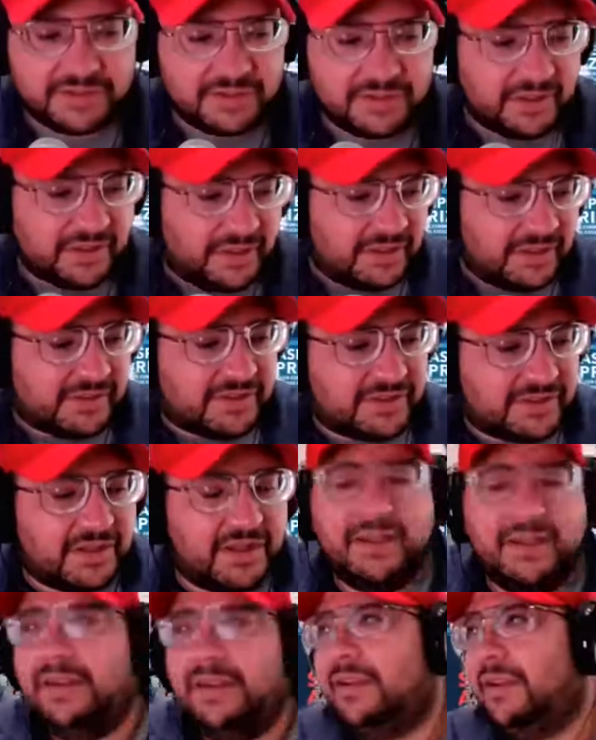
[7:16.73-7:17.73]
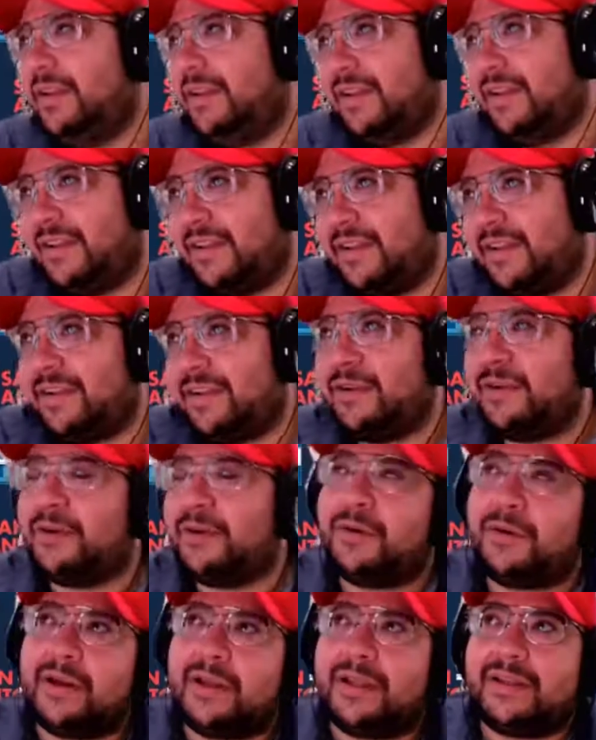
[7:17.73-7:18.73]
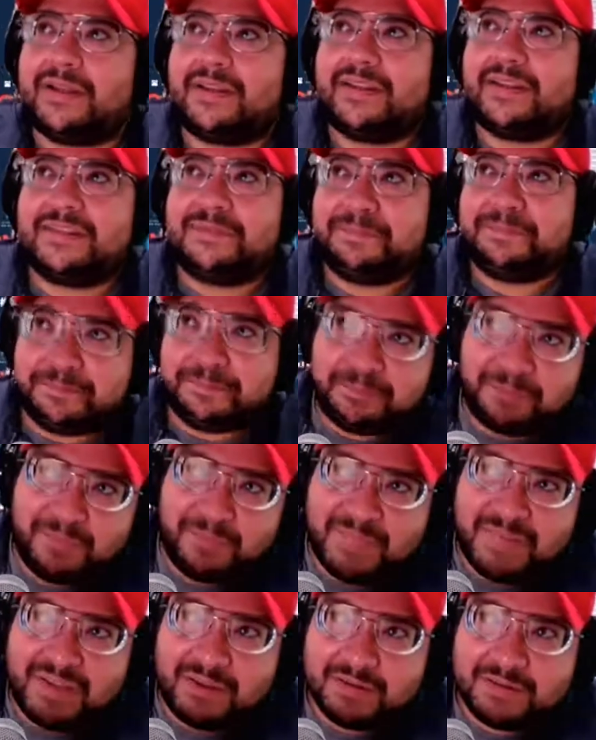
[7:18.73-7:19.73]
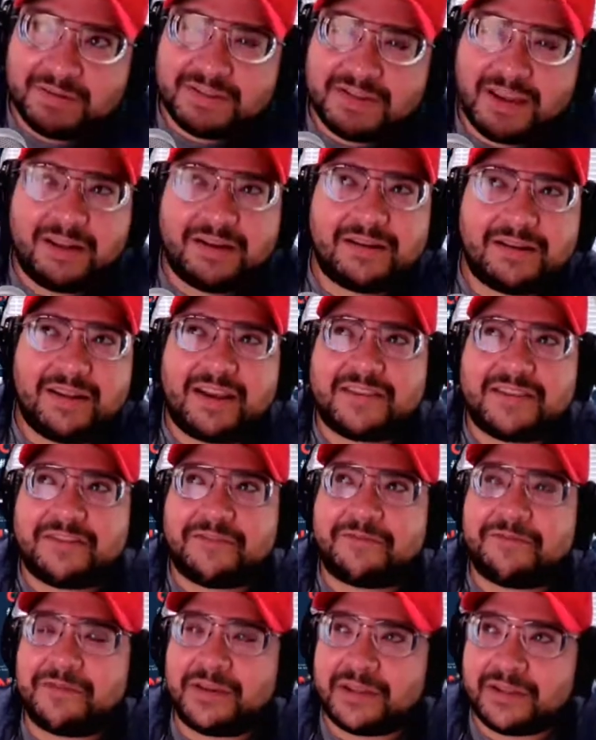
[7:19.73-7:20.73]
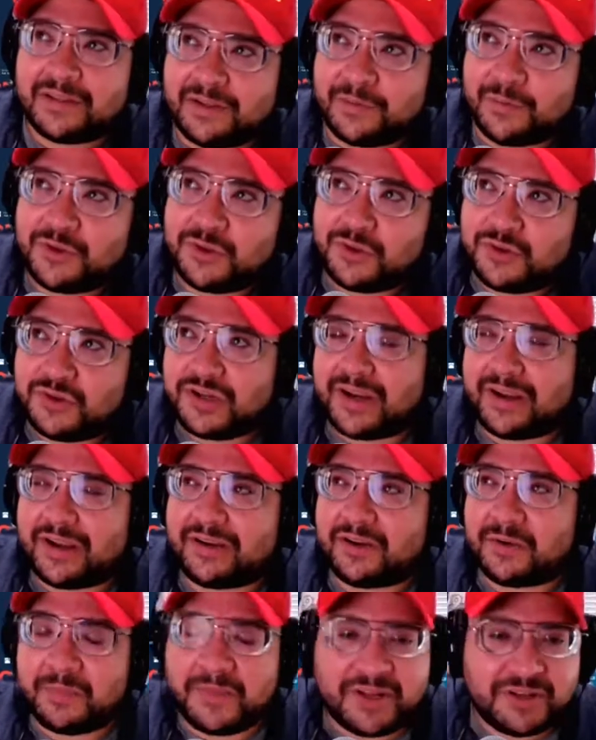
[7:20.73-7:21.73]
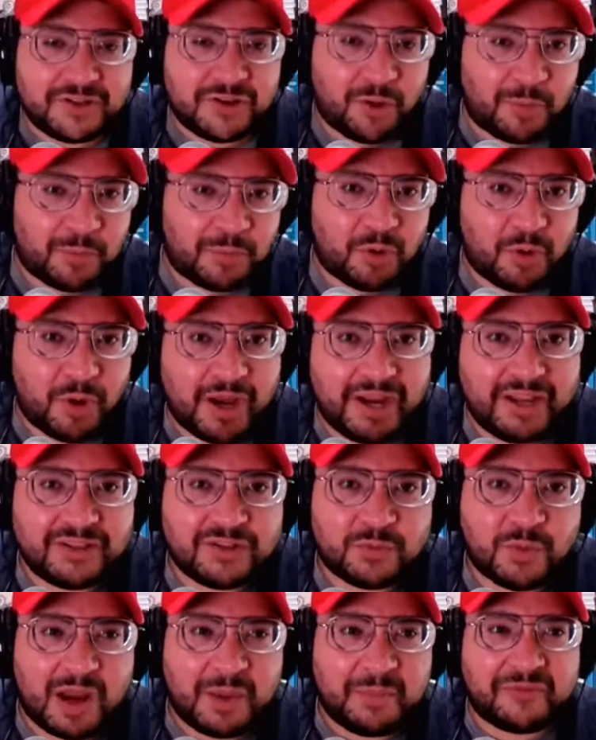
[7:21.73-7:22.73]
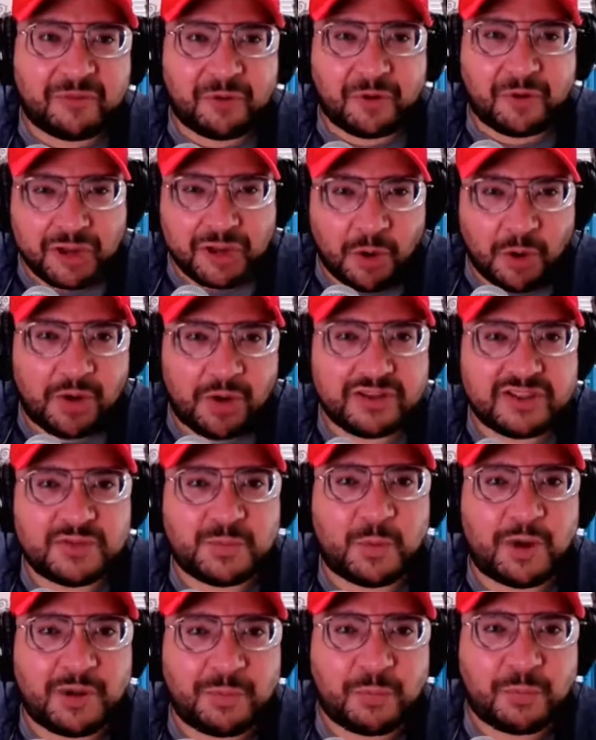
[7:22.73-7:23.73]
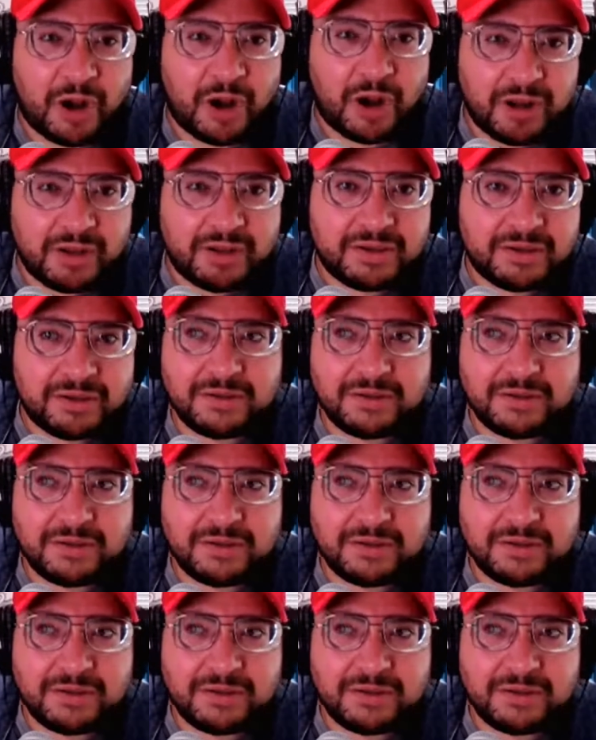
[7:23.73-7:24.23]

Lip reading: it's kind of like the feeling when you check your midterm grades right before you go on spring break.